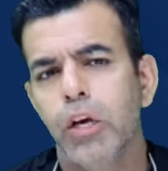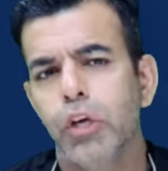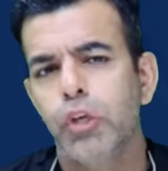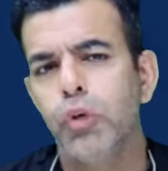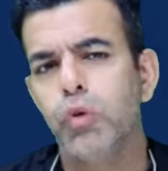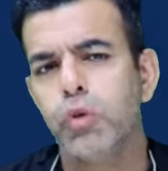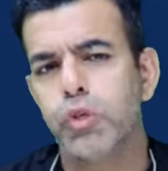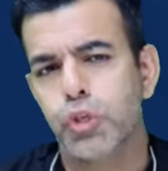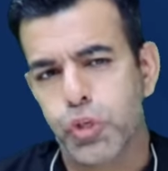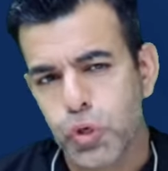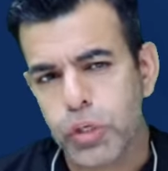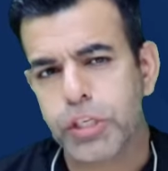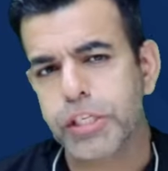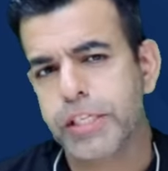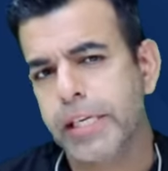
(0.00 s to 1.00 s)
You
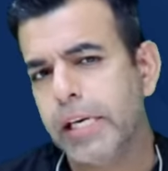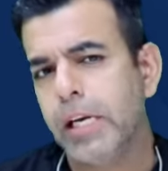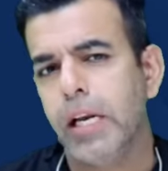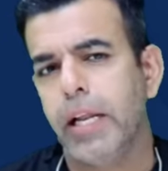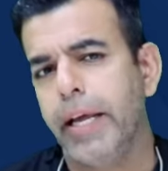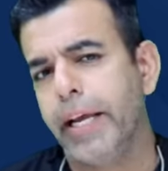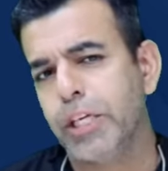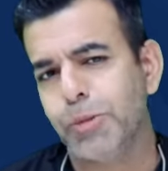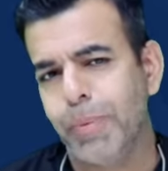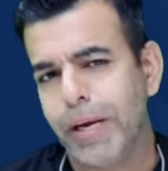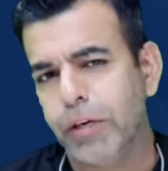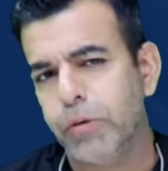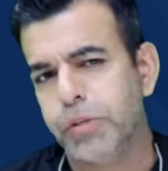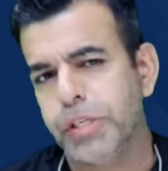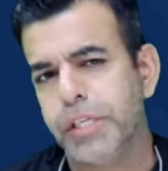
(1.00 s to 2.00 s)
should still
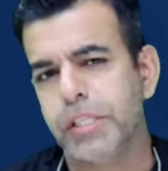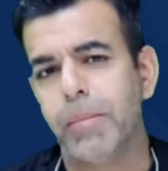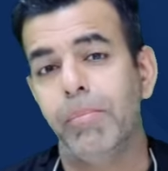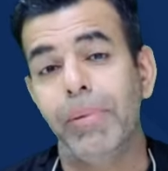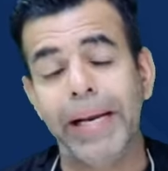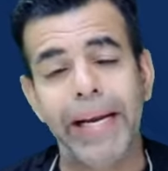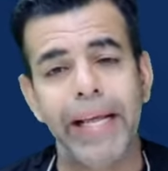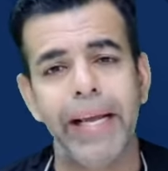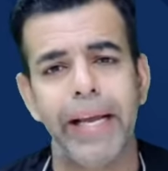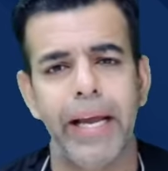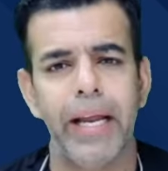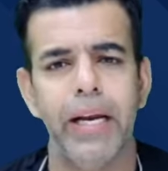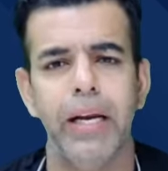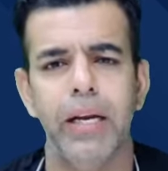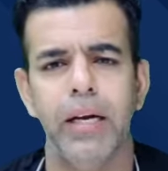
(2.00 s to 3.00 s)
expect to see some bleeding
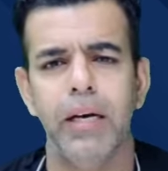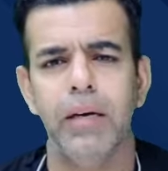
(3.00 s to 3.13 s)
and